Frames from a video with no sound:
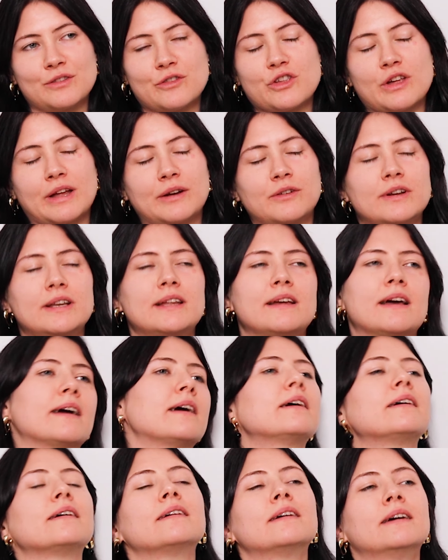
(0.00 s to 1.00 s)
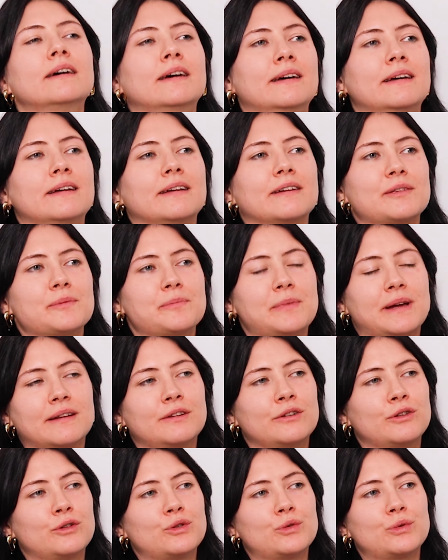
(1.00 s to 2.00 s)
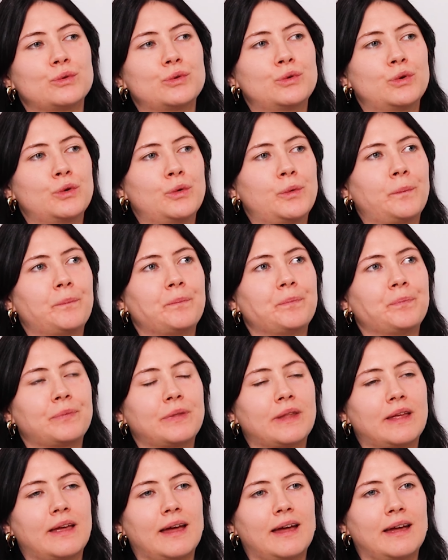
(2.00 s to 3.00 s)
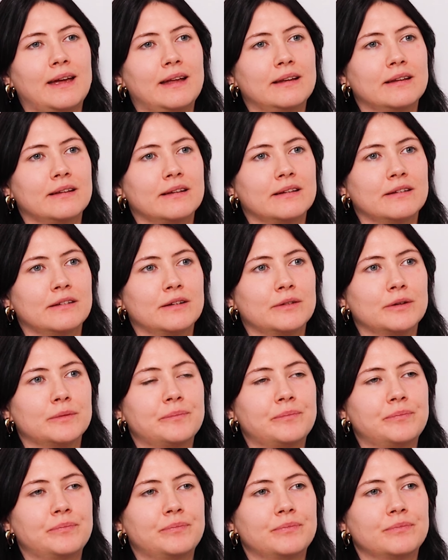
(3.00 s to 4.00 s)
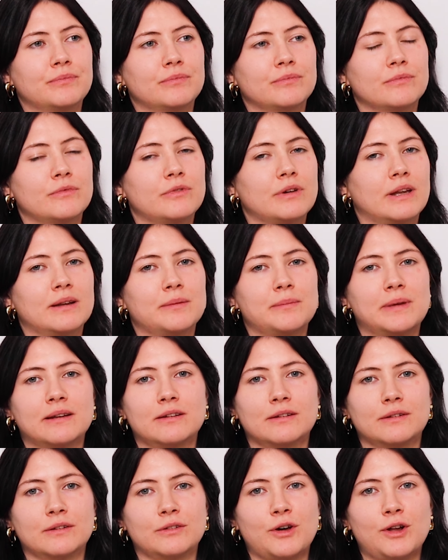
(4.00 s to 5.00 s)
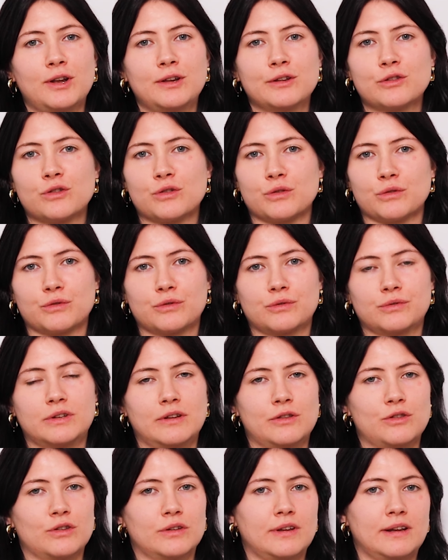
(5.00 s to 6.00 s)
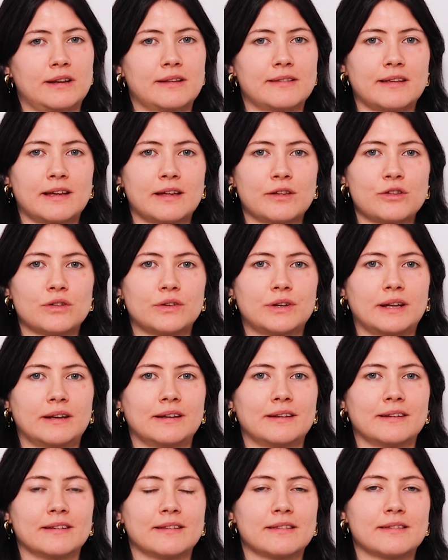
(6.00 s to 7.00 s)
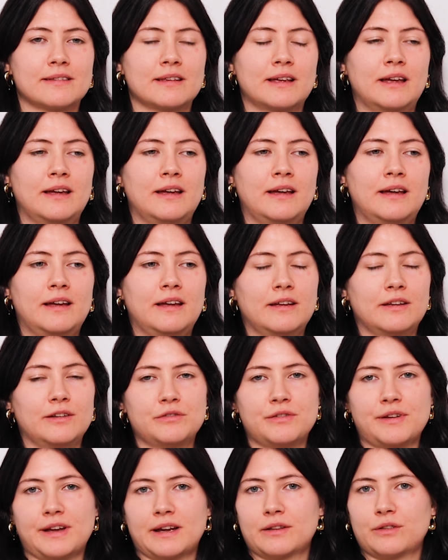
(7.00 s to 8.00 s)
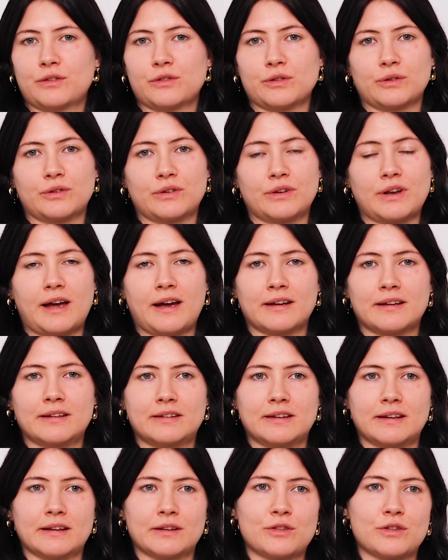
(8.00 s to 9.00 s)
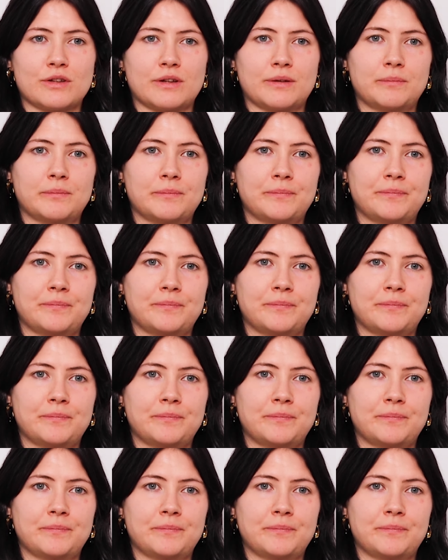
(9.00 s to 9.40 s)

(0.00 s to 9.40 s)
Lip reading: generally I expected to gain a fundamental knowledge of digitalization and its effects on architecture.